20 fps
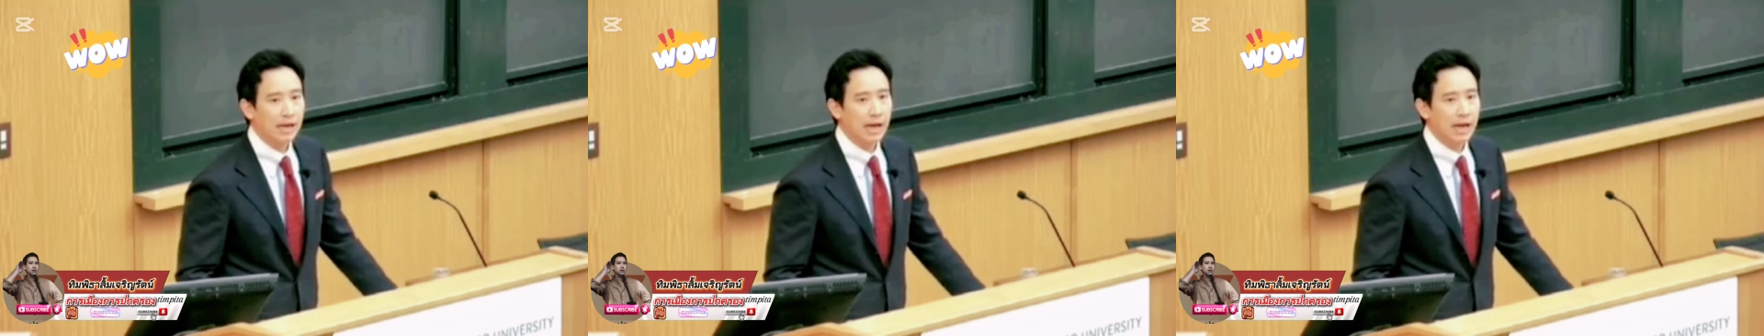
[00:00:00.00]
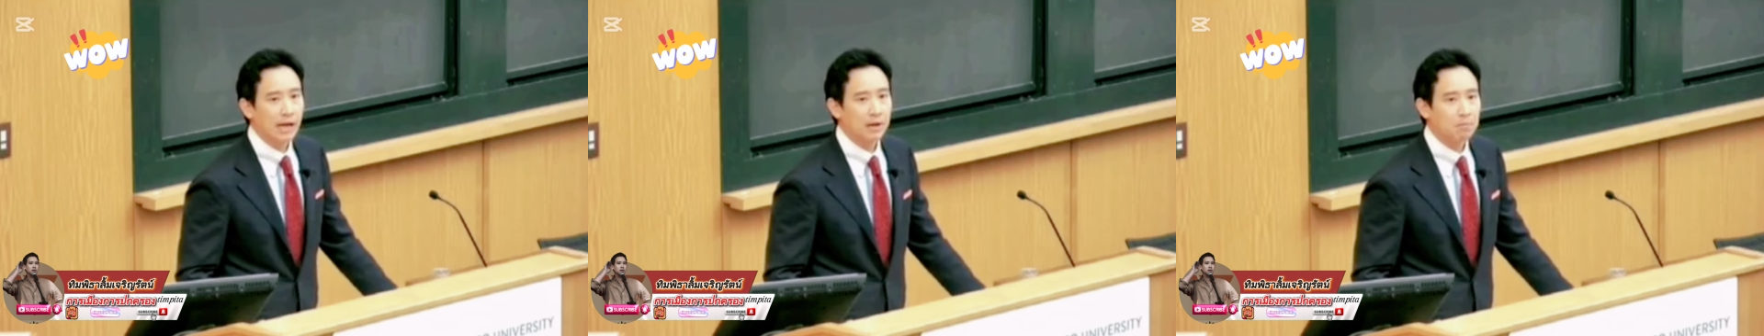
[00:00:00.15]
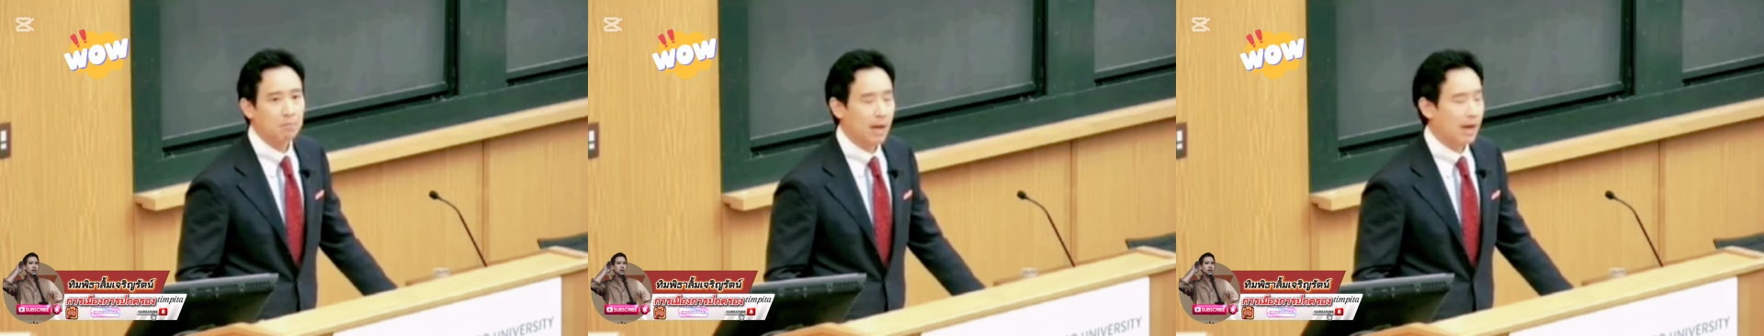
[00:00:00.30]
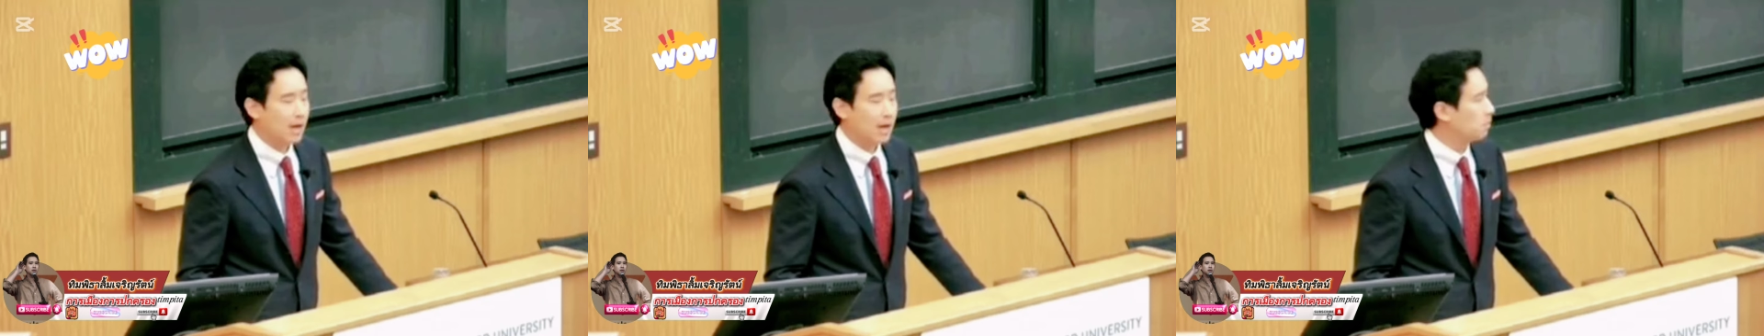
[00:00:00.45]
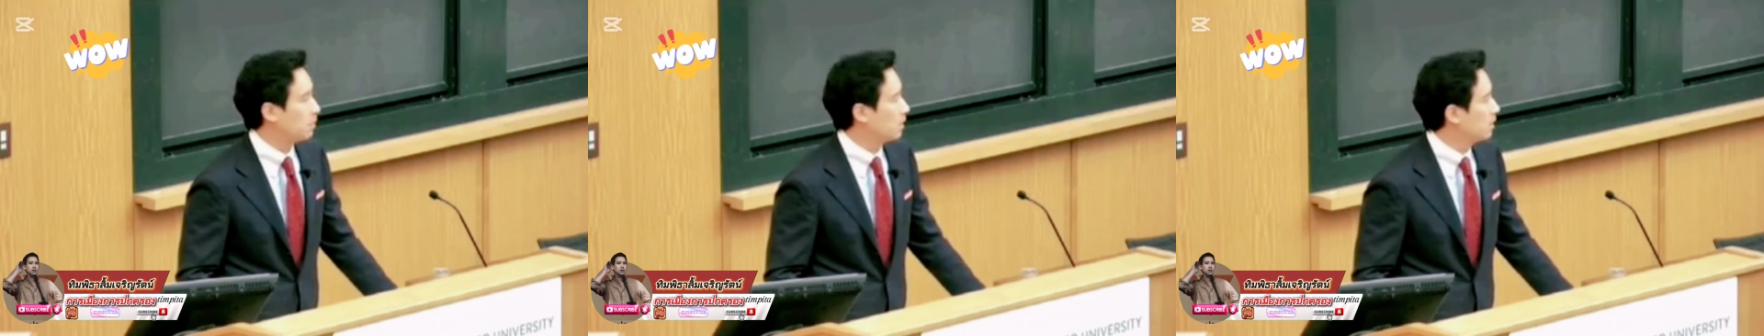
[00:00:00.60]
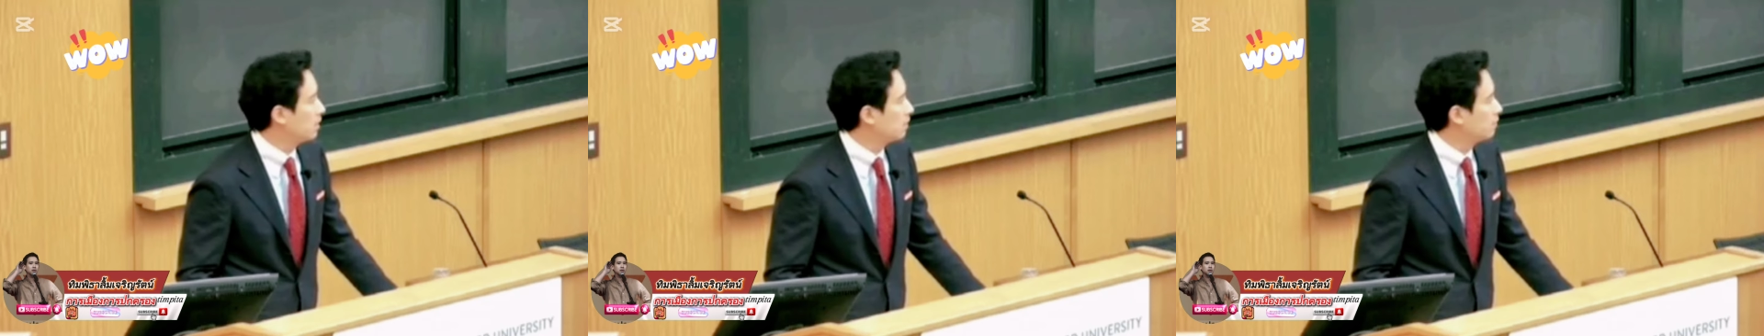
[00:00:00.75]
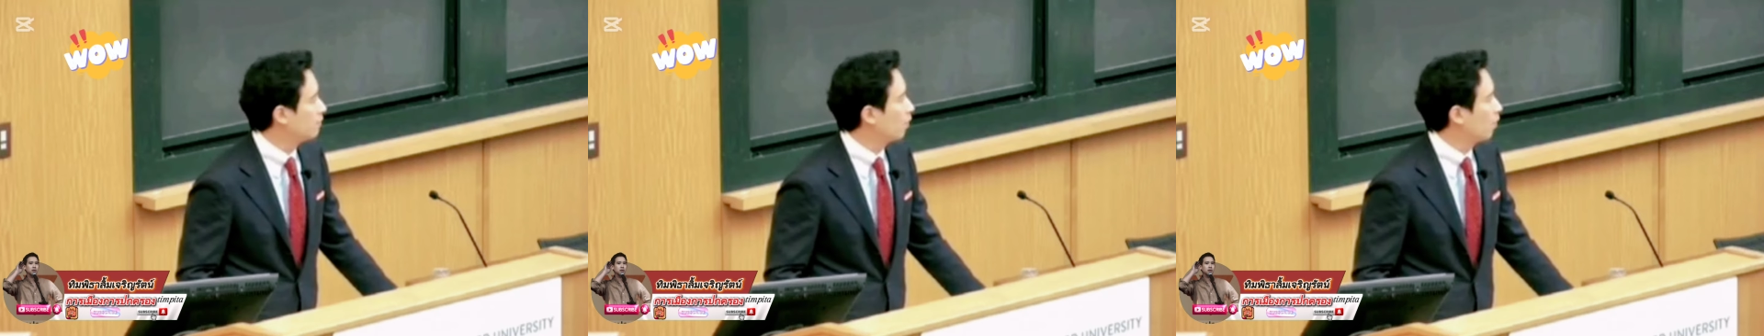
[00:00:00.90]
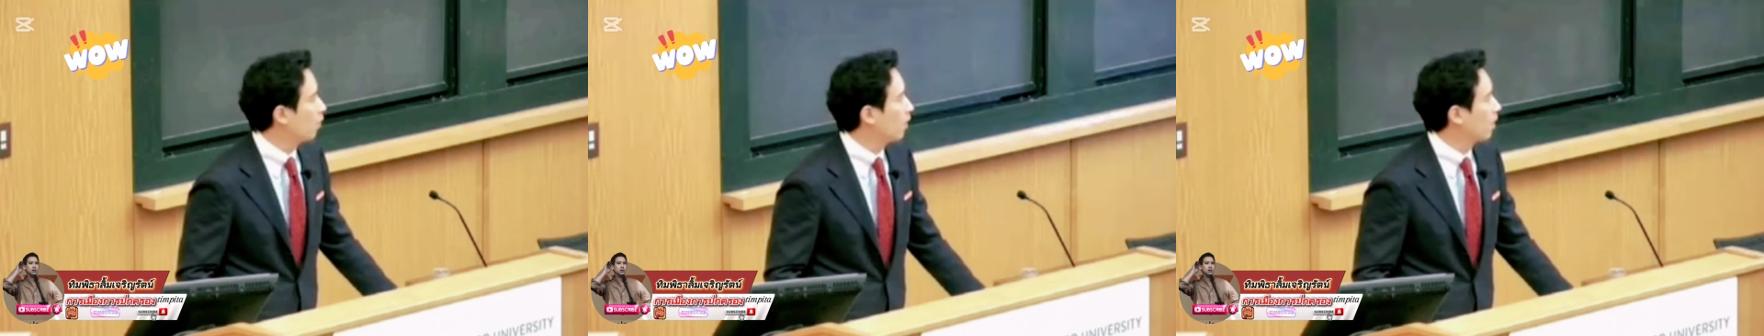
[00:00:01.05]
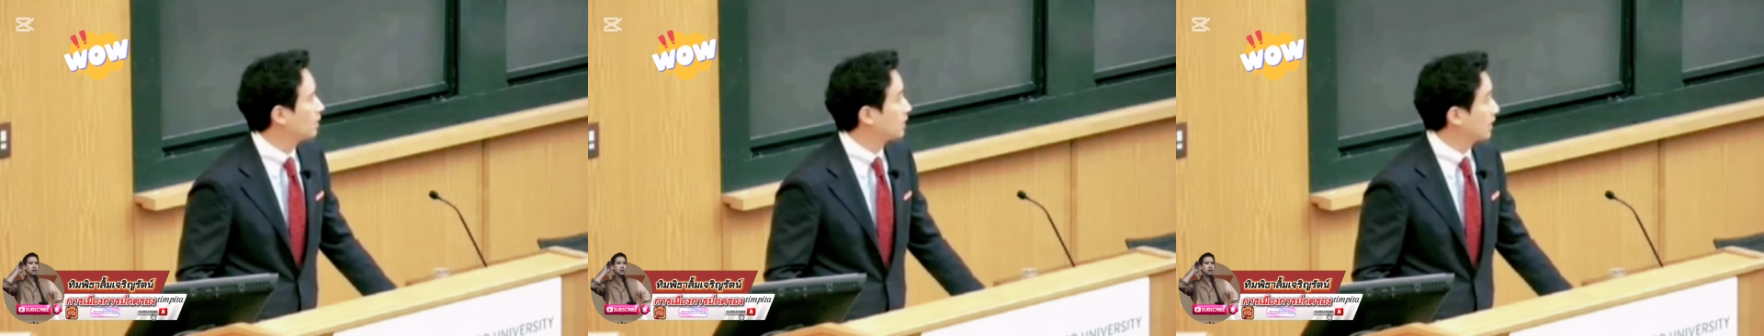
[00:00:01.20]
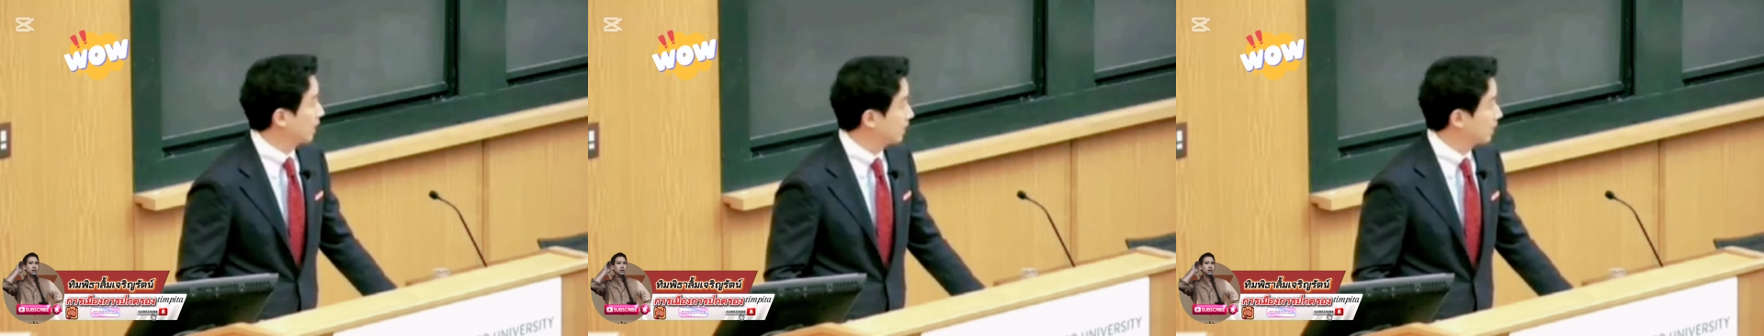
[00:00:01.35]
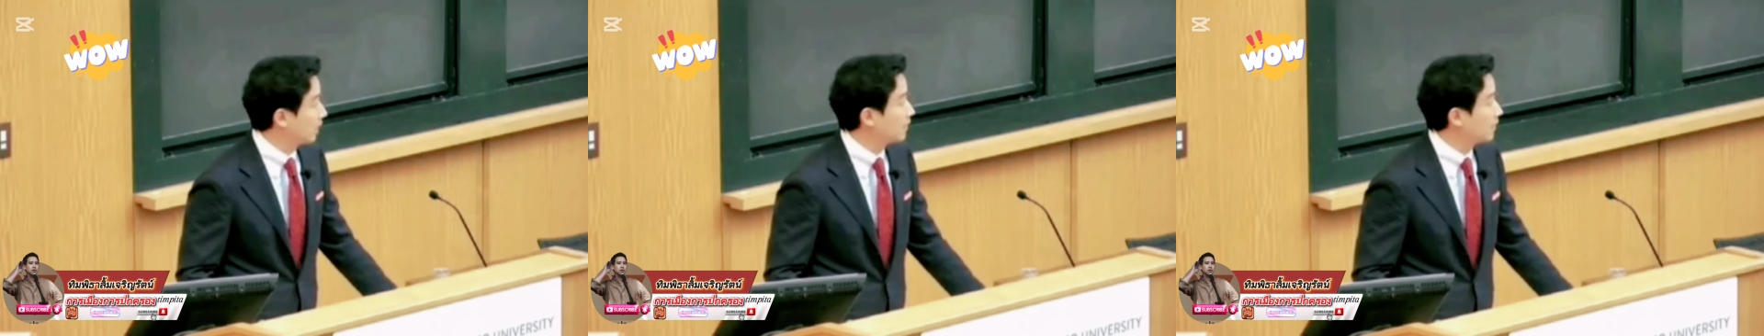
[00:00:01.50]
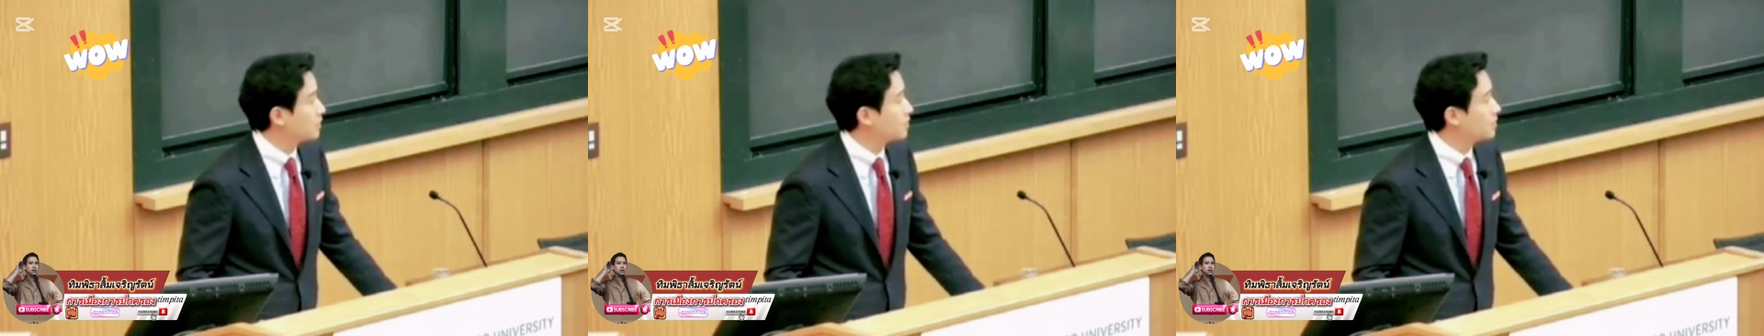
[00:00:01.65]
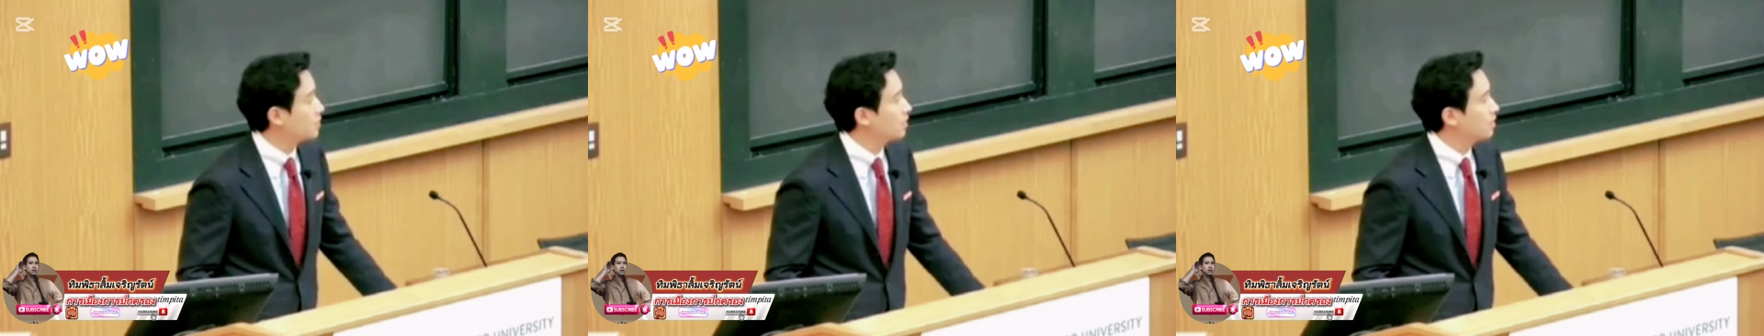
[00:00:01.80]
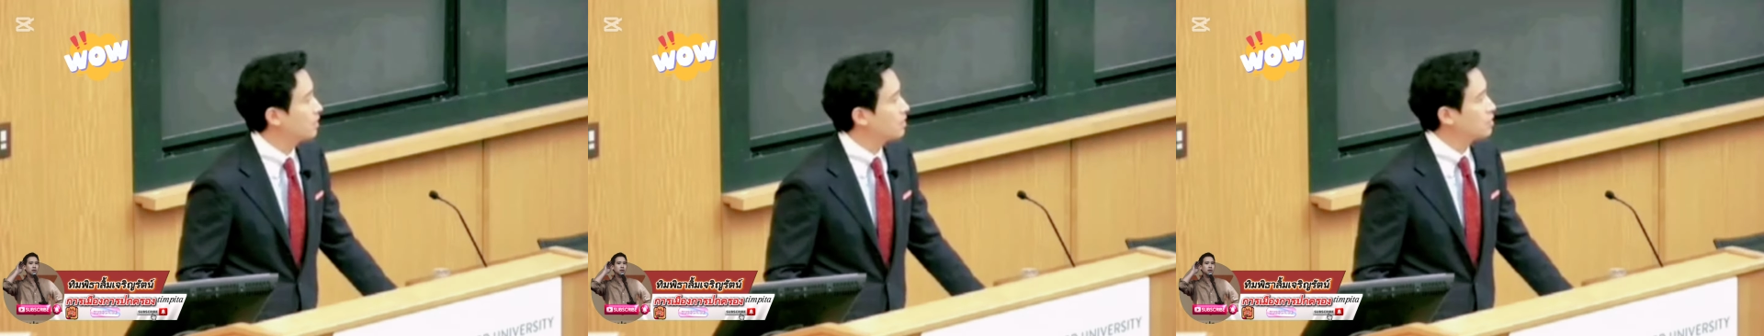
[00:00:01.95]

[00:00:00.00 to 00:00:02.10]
and banned me for 10 years.